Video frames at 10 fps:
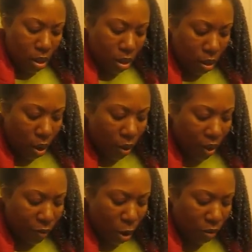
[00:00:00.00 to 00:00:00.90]
You know,
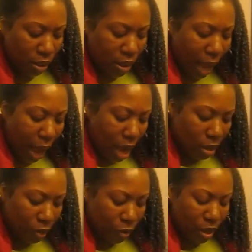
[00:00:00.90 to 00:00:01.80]
if you're in
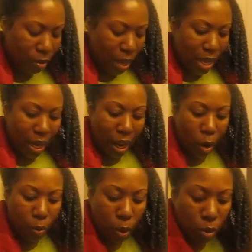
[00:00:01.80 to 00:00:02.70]
town, if you can make it, I
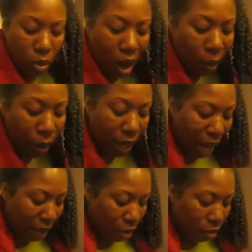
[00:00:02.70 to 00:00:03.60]
hope you do come. We're going
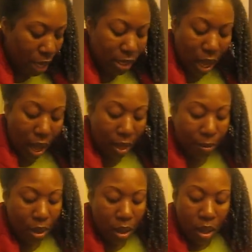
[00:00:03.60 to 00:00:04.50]
to have a great
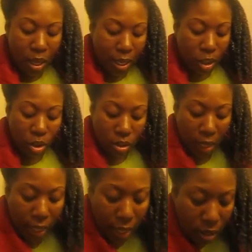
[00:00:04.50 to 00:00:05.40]
time. Get your
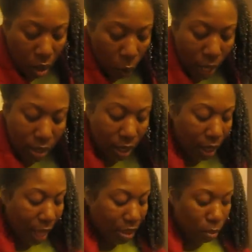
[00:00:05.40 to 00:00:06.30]
tickets. Don't wait to the
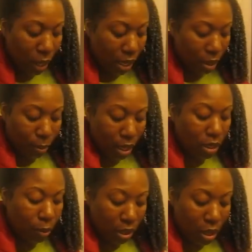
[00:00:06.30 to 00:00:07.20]
last minute,
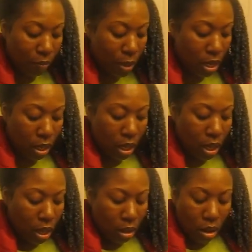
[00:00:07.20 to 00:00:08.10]
because believe me,
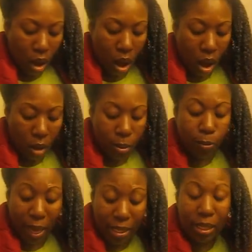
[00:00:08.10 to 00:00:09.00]

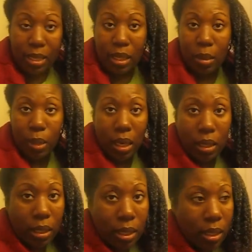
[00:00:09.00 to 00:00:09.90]
space is
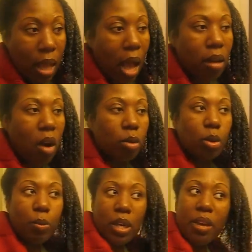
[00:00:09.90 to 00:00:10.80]
limited. This is not going
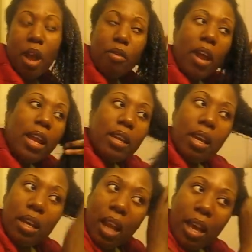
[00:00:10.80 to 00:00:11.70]
to be a
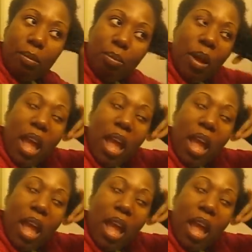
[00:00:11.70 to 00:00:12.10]
never-ending, like,